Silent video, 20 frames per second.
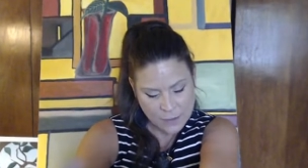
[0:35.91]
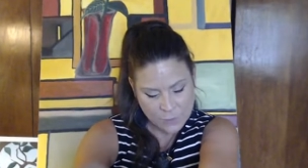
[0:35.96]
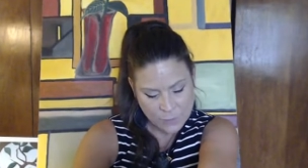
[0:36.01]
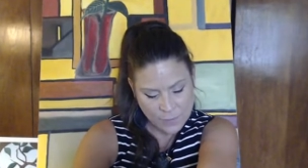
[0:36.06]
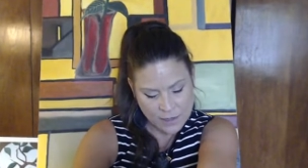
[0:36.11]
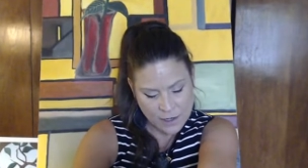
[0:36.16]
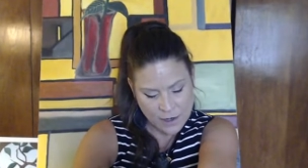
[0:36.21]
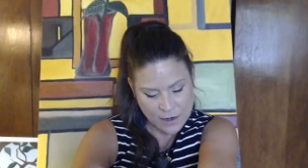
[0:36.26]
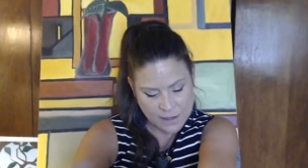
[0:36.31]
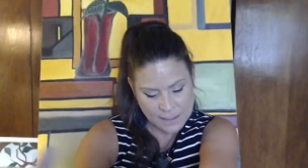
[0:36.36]

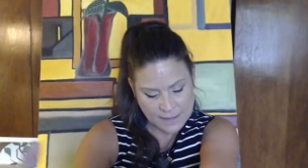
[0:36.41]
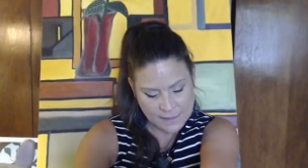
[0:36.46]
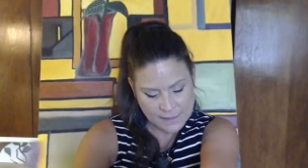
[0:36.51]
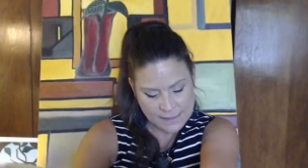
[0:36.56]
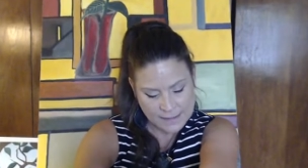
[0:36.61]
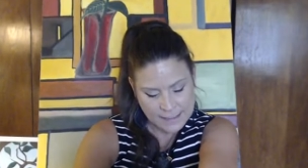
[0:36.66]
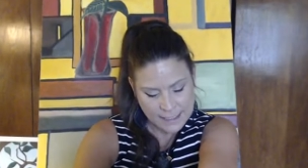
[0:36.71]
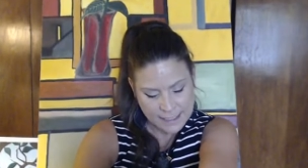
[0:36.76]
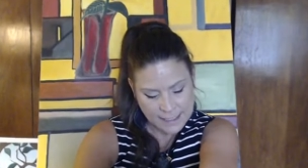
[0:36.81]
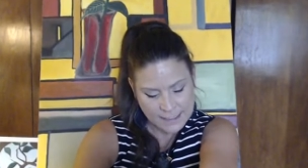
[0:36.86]
regarding the
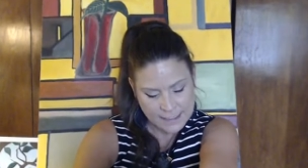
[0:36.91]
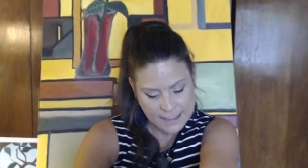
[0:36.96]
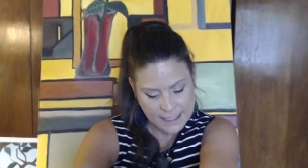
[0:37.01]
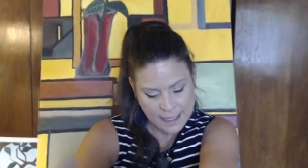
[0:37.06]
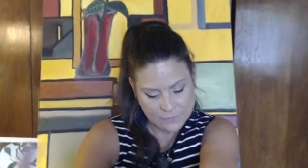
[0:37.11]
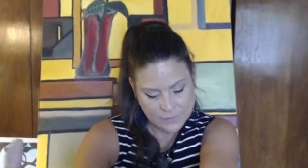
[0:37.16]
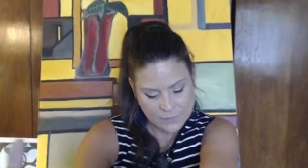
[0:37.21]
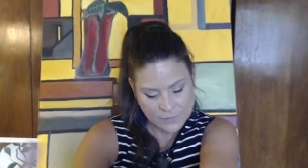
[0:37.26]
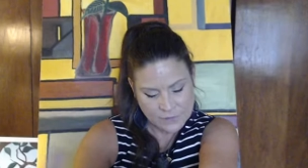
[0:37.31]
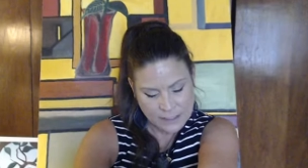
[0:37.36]
second
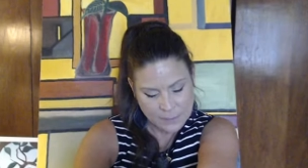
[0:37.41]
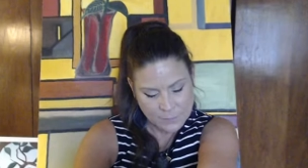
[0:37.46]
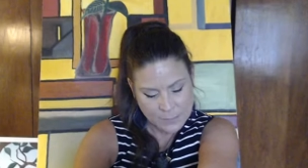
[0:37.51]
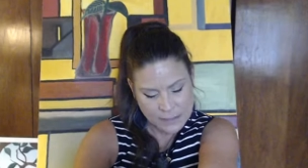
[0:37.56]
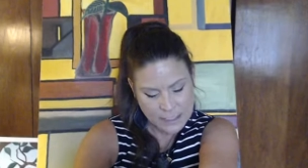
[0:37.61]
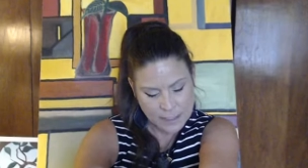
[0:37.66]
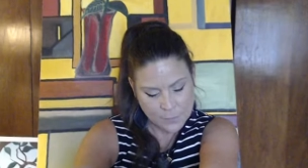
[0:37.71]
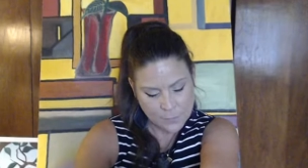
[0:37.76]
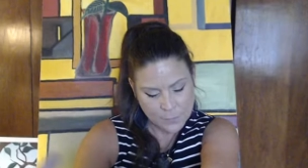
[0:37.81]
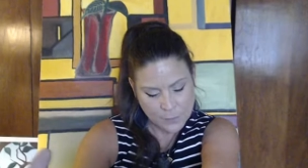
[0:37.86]
half of
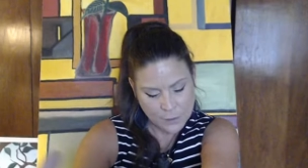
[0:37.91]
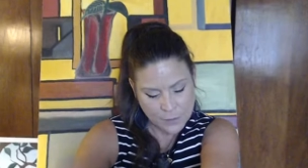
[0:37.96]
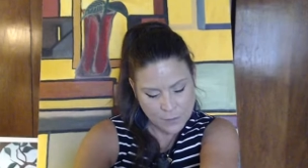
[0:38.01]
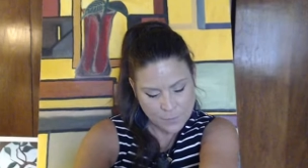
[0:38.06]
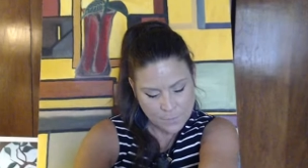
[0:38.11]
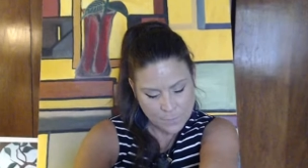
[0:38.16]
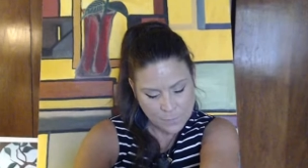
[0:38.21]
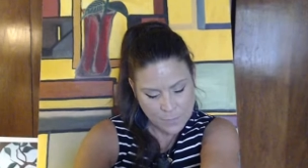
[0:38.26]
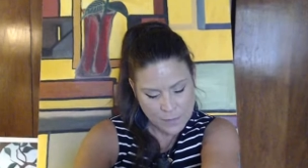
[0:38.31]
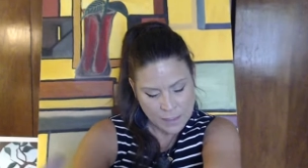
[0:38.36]
September
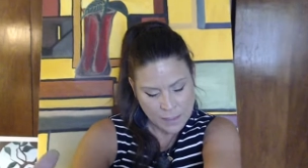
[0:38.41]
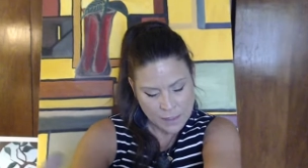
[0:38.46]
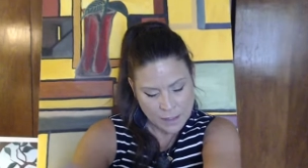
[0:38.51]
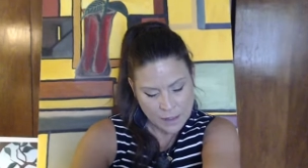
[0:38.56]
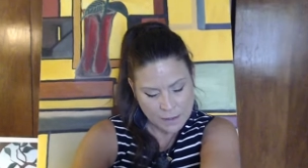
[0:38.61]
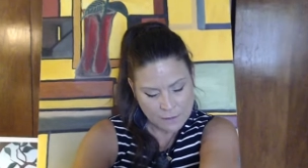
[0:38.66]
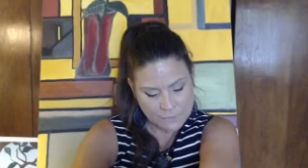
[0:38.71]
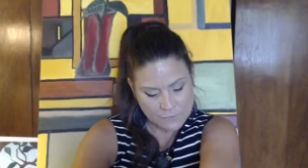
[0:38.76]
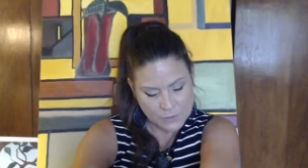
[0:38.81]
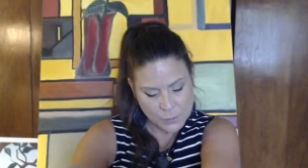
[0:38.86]

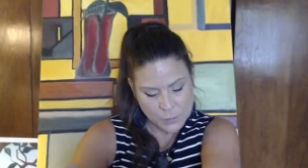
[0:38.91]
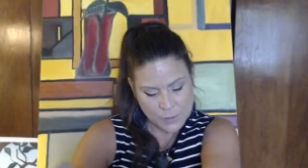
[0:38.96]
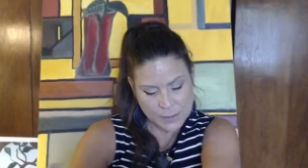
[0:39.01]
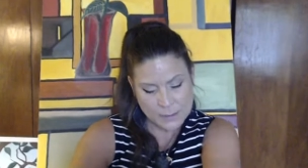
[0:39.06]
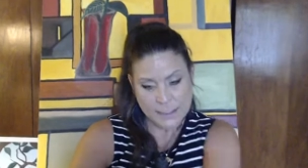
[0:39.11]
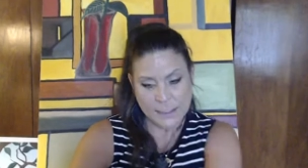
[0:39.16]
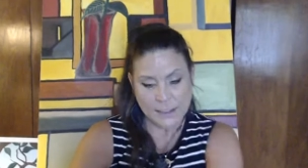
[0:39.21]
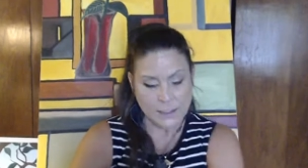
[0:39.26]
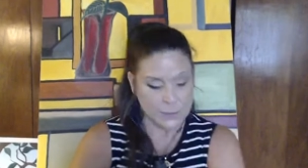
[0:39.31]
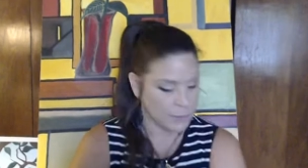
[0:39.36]
of
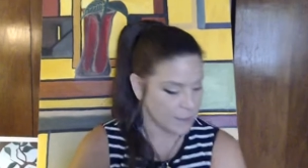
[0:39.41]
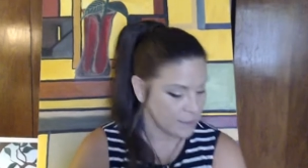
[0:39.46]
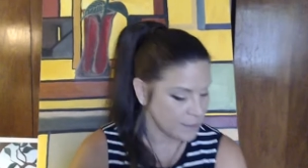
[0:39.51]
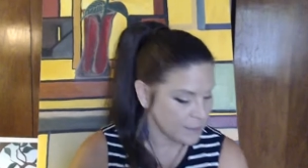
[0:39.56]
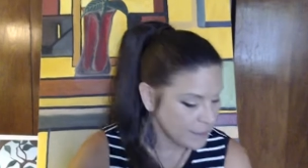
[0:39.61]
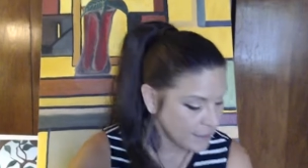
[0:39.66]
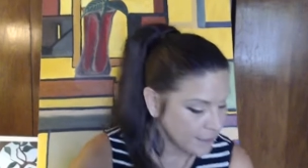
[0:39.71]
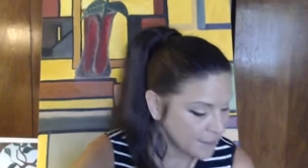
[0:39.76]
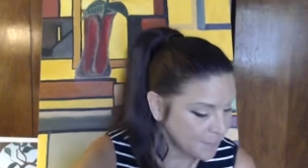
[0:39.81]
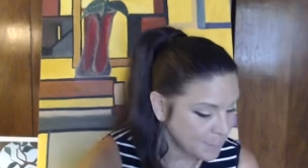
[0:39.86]

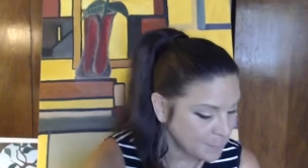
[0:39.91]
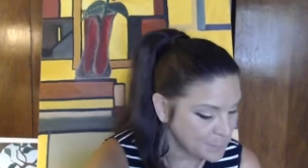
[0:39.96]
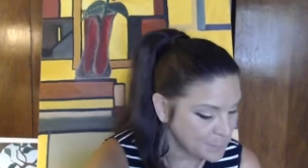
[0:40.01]
2020.